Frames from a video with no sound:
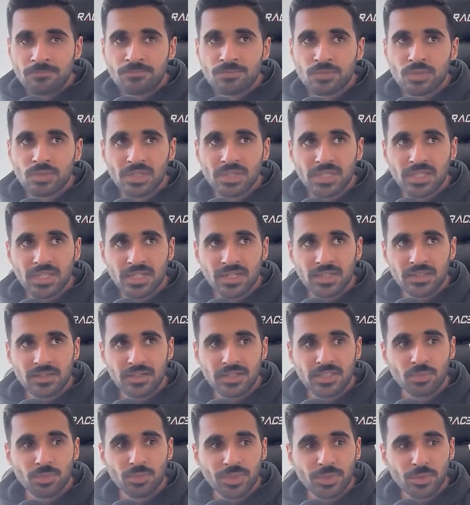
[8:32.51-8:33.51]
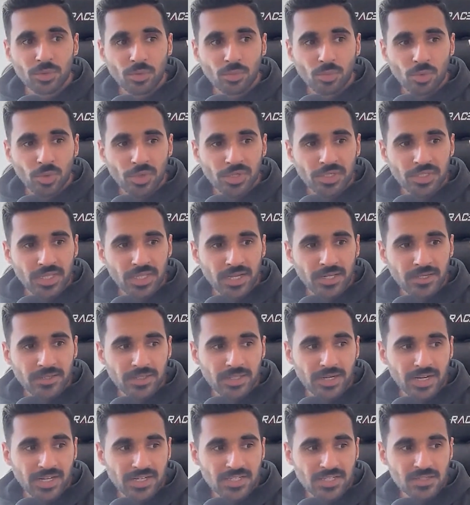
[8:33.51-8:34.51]
So at the end of the day, the way to avoid that
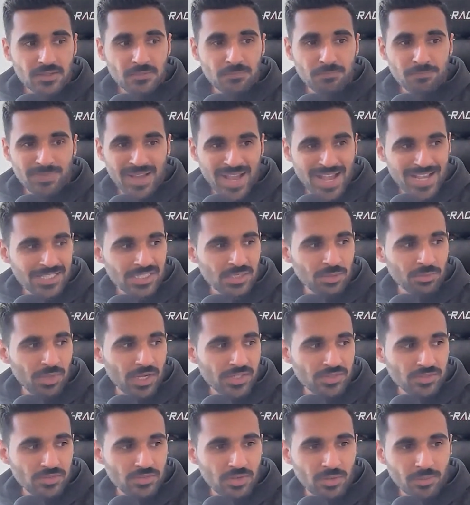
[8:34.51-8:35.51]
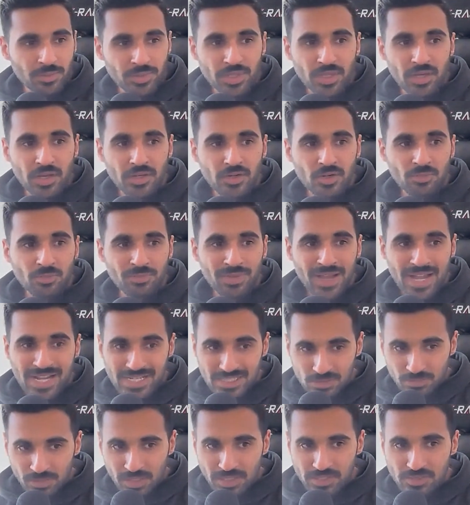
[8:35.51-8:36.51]
and actually maximize Ramadan or
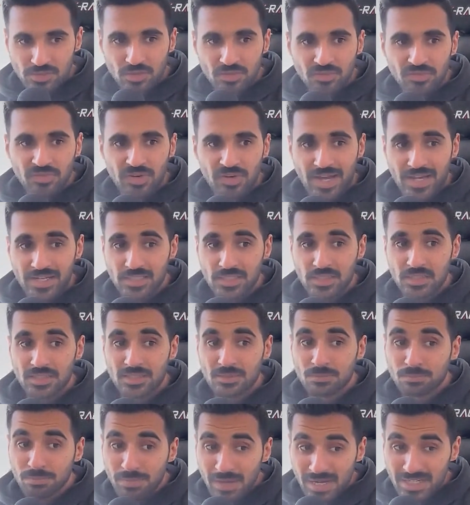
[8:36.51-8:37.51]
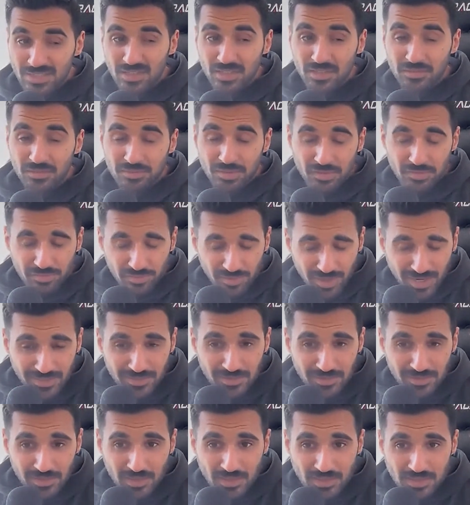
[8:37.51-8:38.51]
maximize your fast, especially for fat
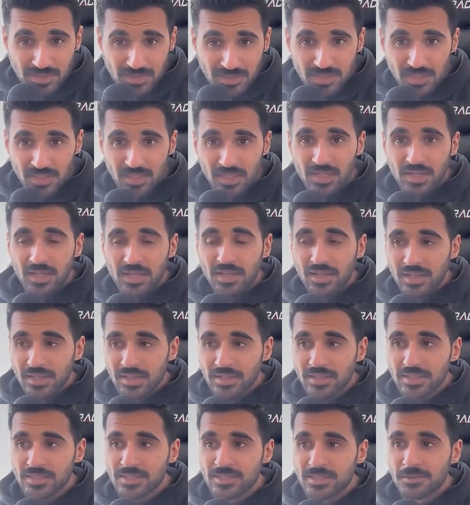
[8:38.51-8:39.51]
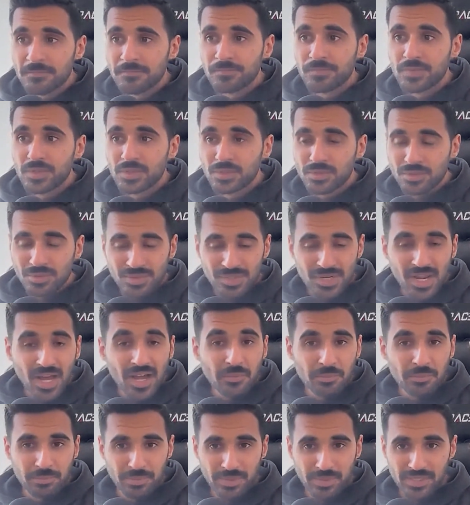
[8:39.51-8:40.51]
loss, is to
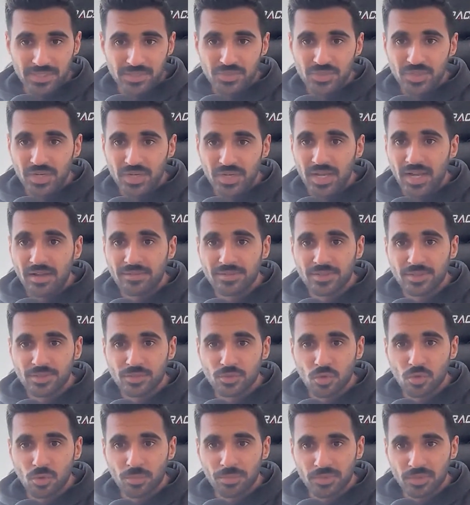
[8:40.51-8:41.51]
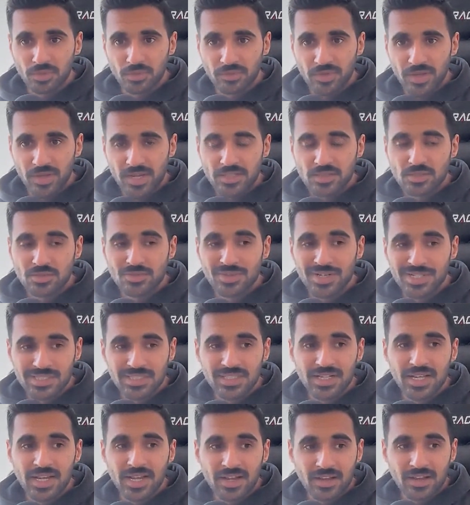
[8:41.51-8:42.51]
not binge after you open your fast, to actually
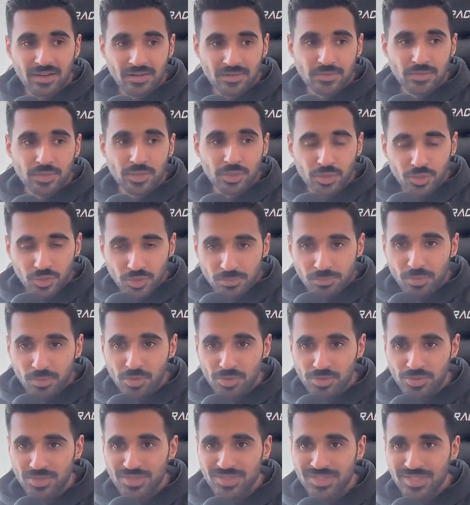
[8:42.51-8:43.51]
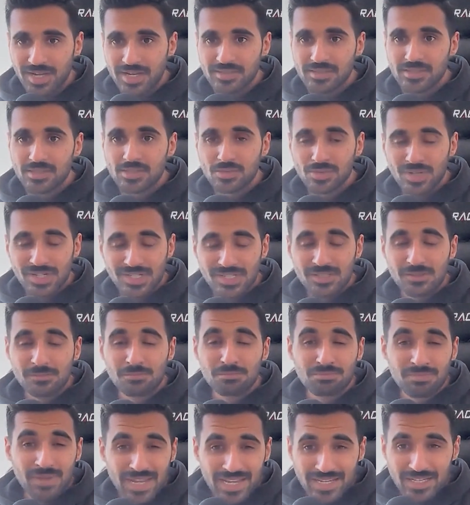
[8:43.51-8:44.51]
have good portion sizes, to actually
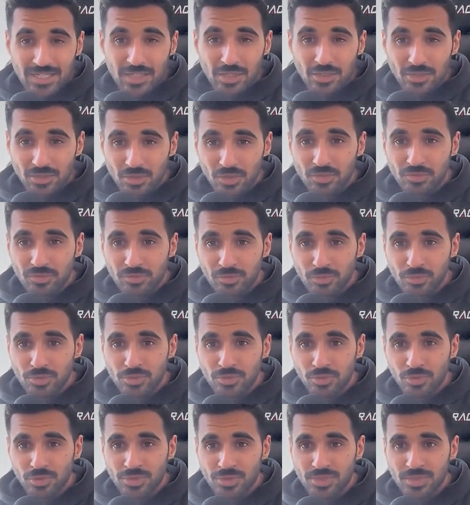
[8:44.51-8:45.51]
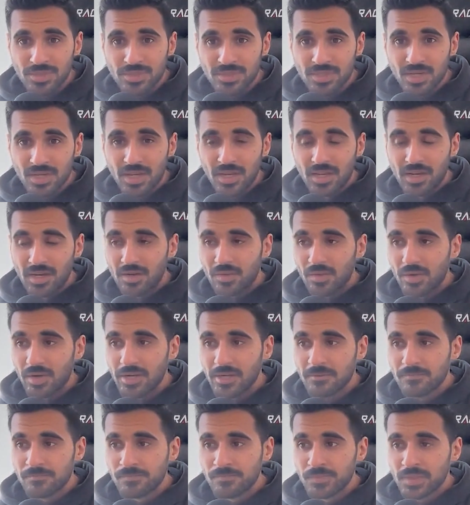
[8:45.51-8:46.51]
make good food choices, right?